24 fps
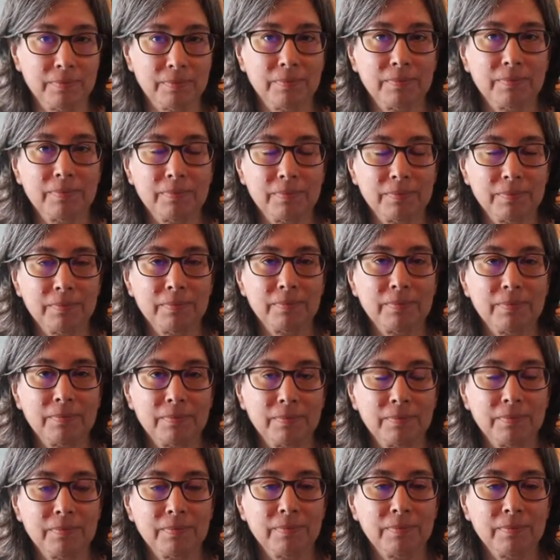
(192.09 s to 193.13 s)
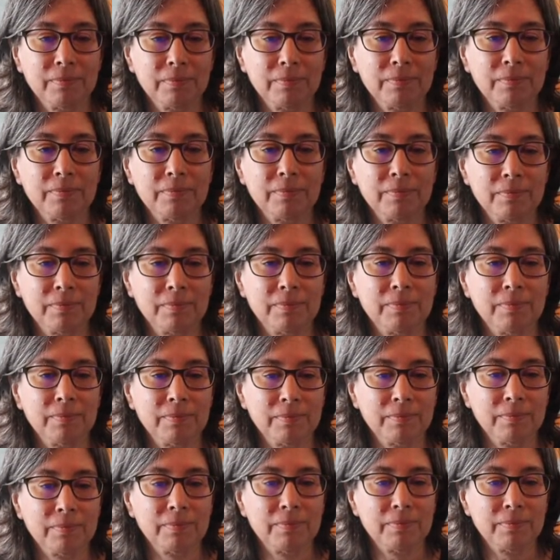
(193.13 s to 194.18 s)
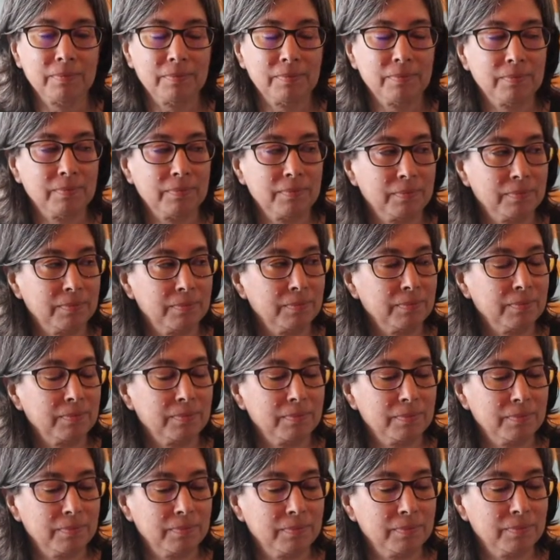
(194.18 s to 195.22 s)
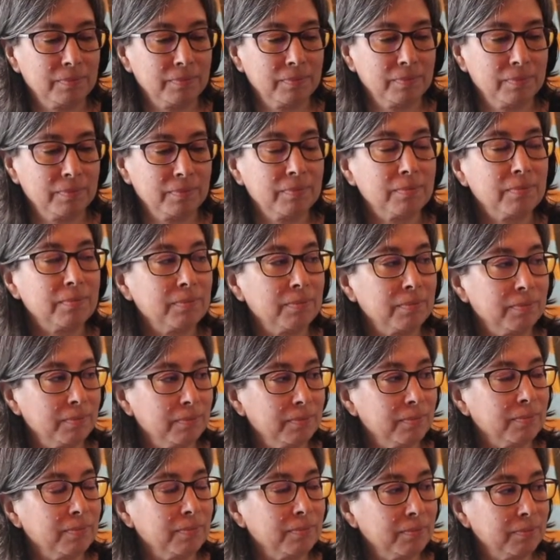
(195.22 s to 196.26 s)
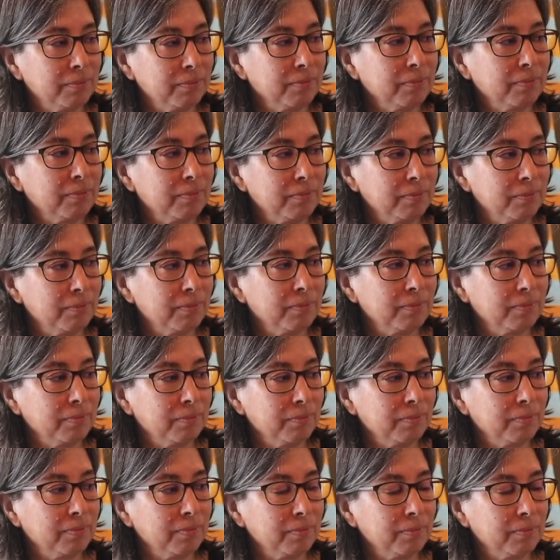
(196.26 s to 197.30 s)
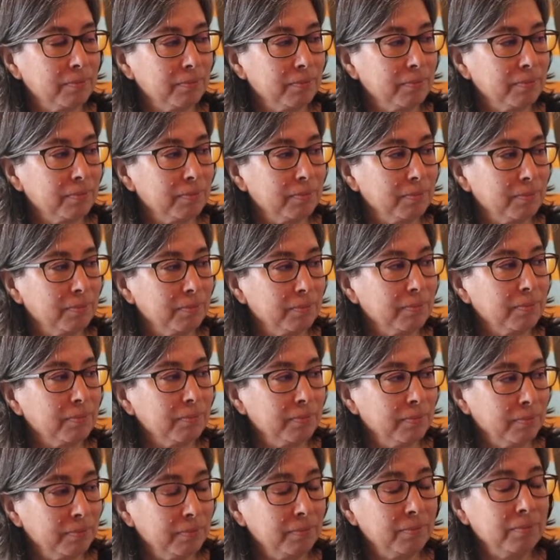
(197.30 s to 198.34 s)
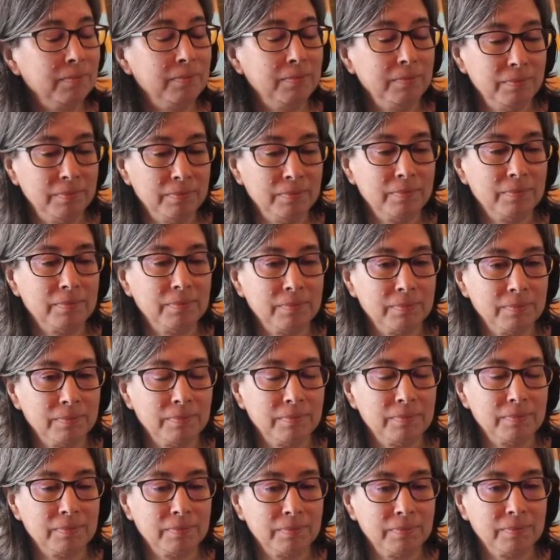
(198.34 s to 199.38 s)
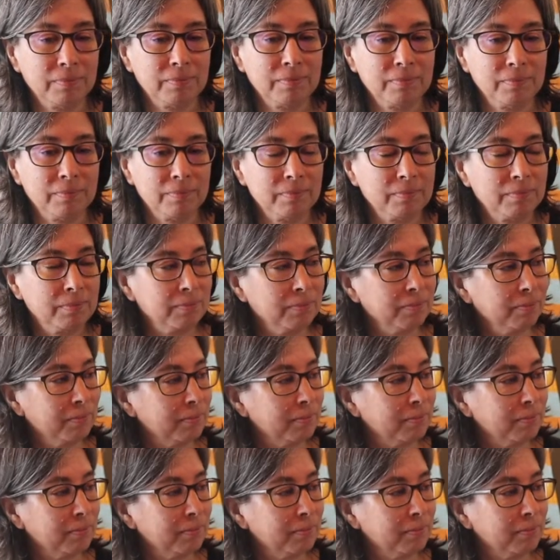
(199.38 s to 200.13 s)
(silent)